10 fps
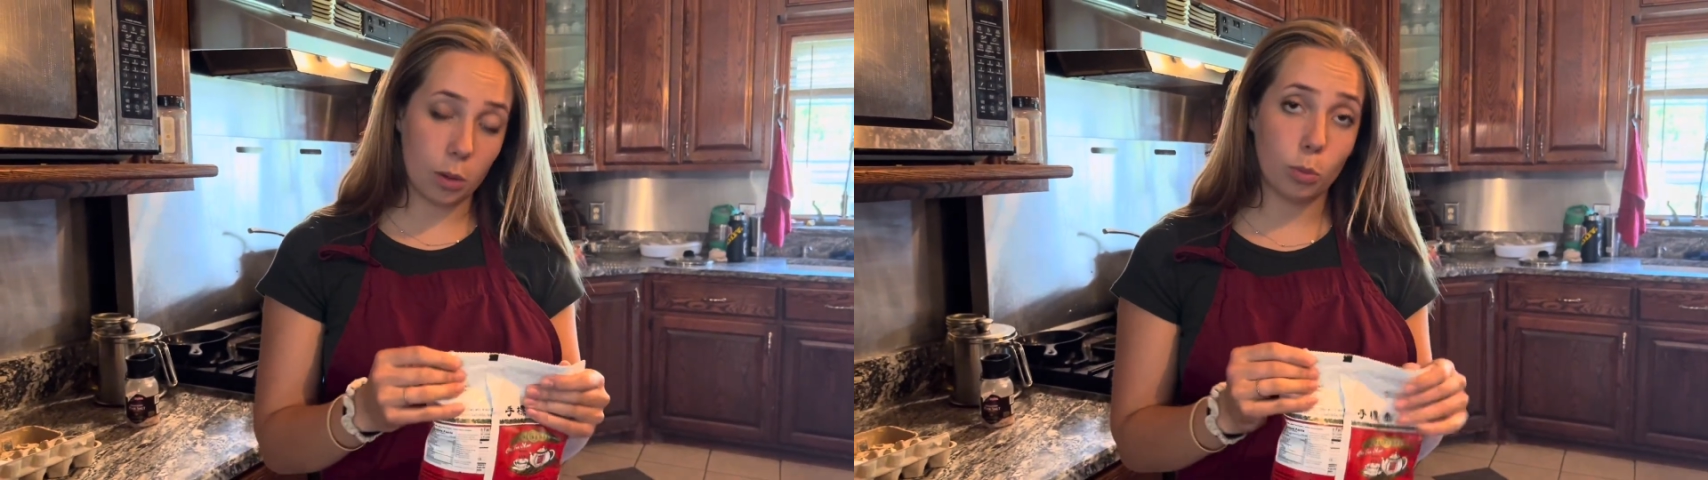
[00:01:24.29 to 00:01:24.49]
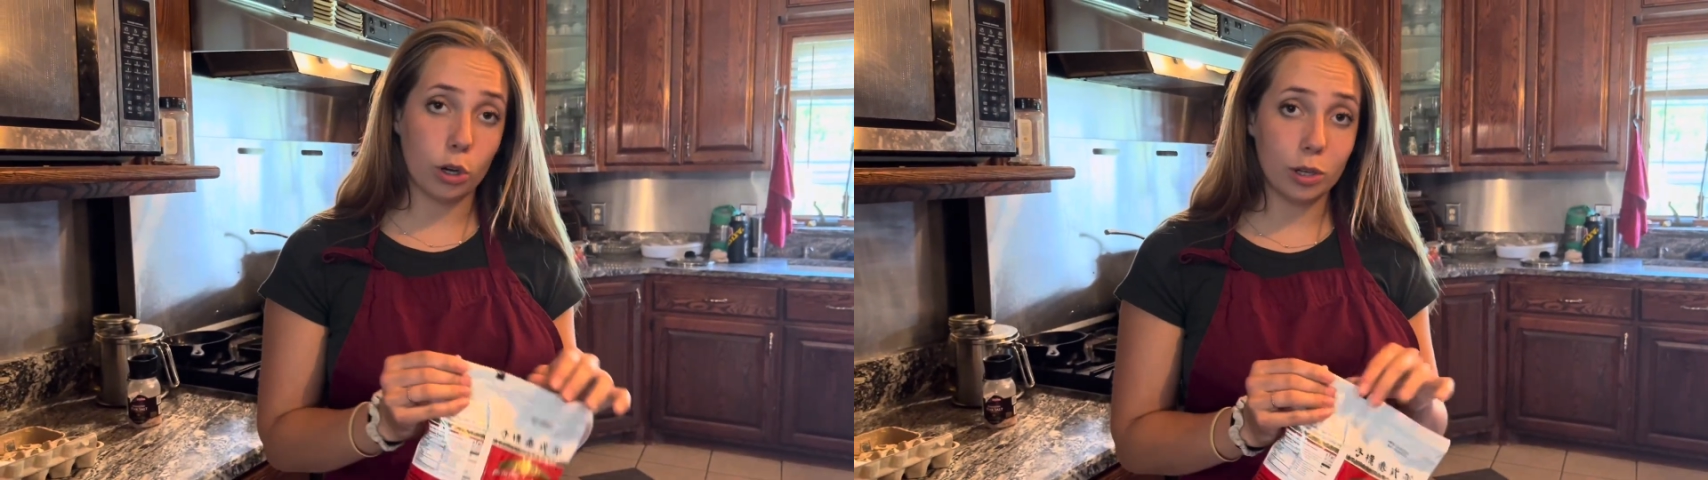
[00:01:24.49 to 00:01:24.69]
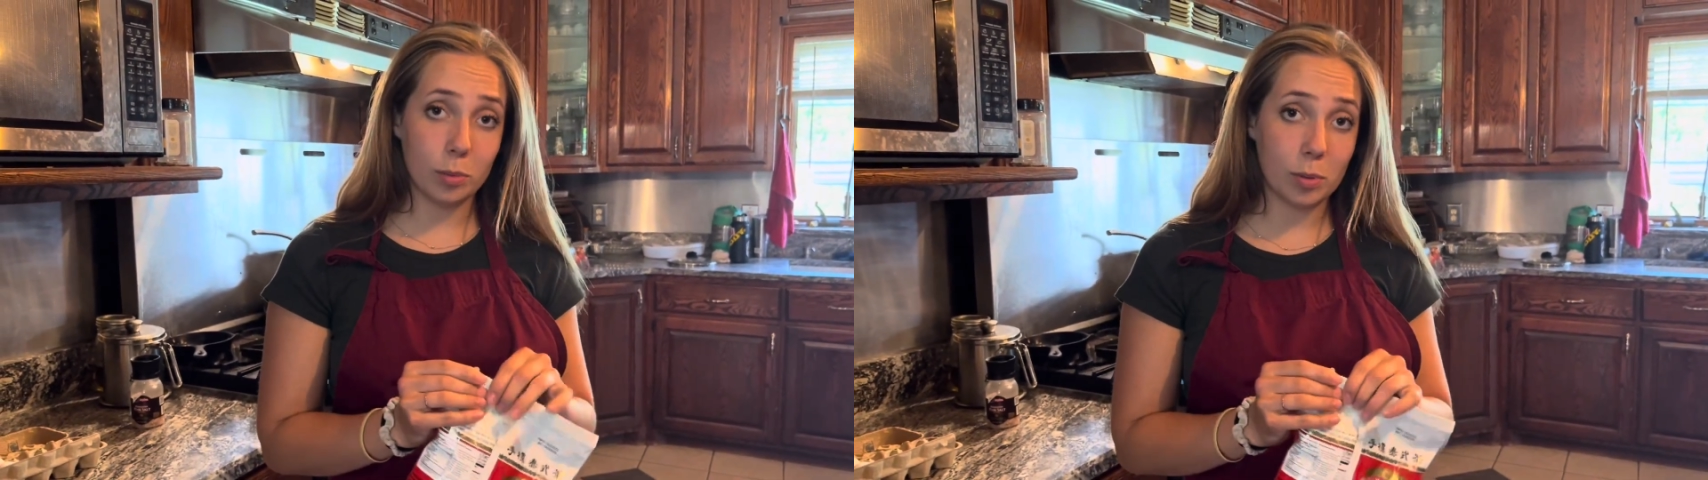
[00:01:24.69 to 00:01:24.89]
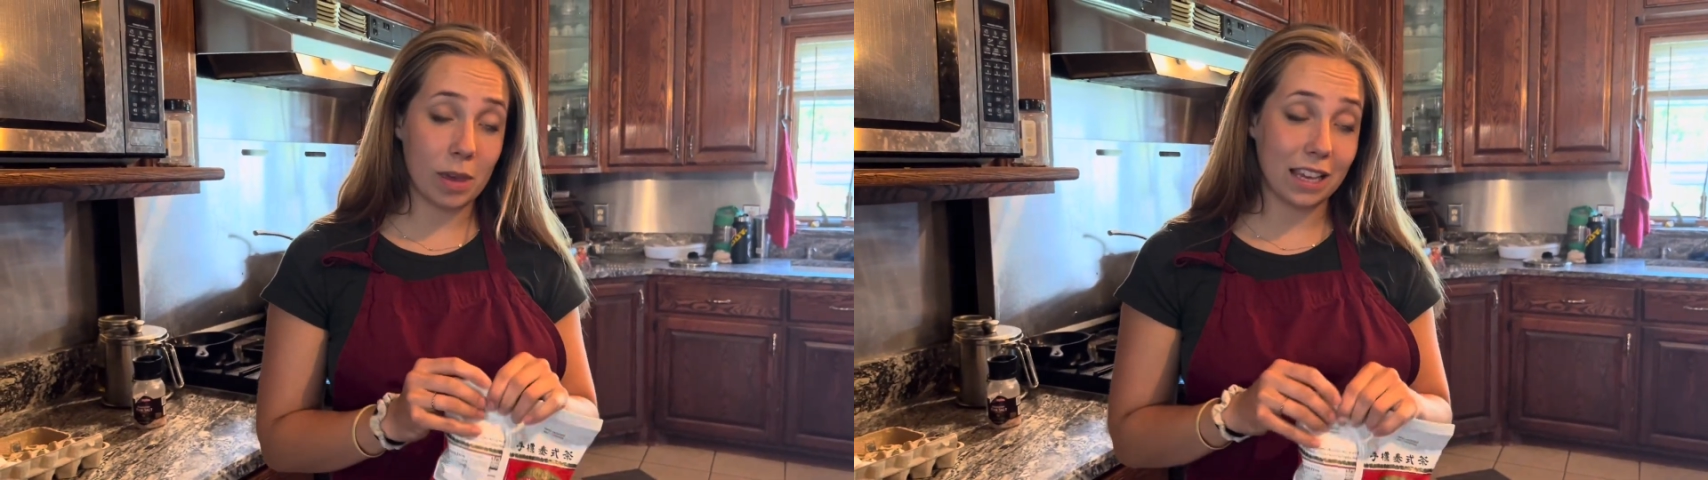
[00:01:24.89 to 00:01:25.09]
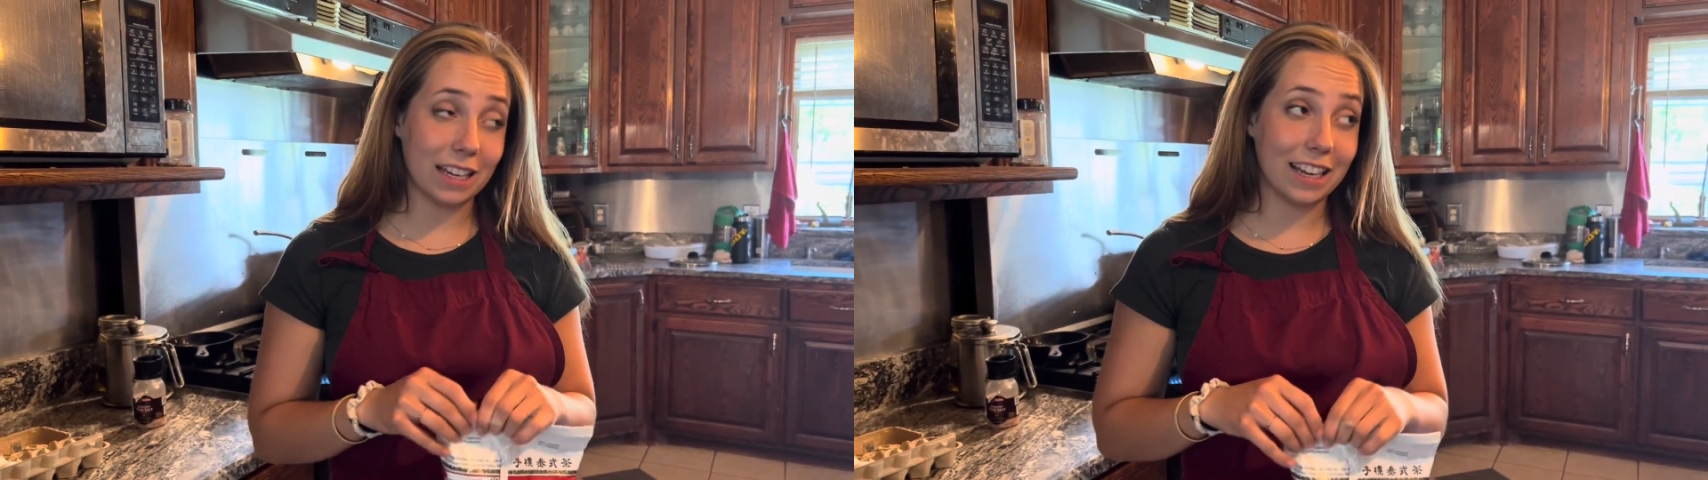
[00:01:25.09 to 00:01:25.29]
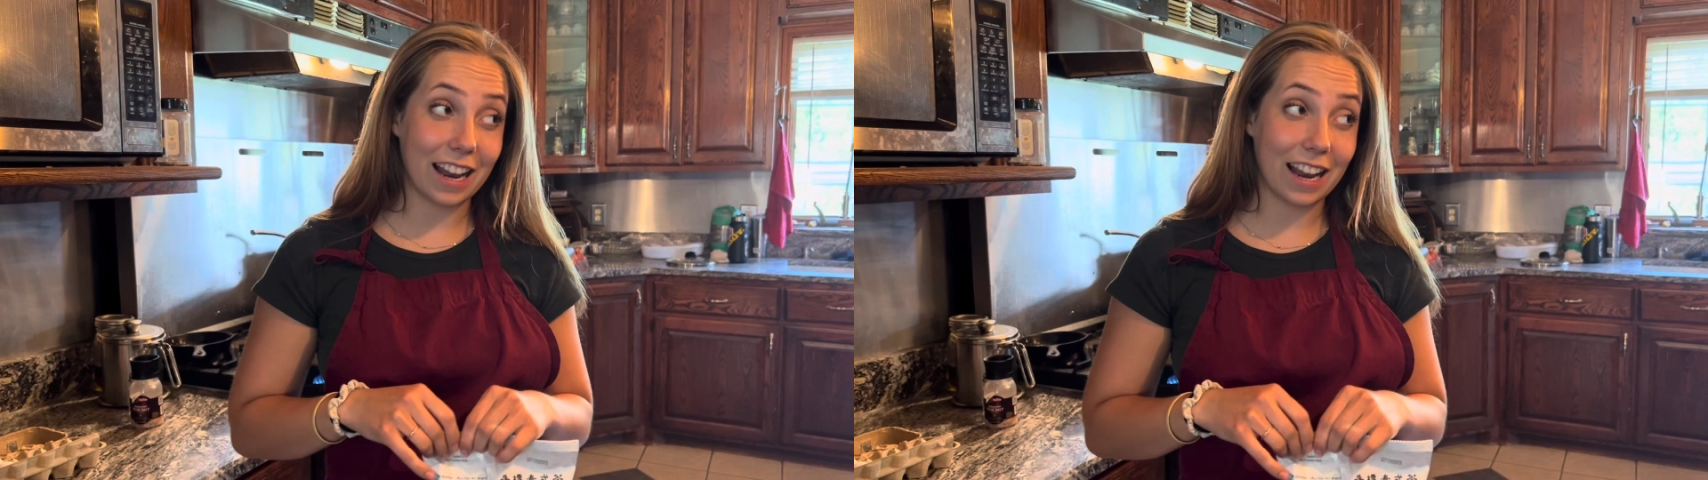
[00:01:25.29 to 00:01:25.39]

we're going to be making an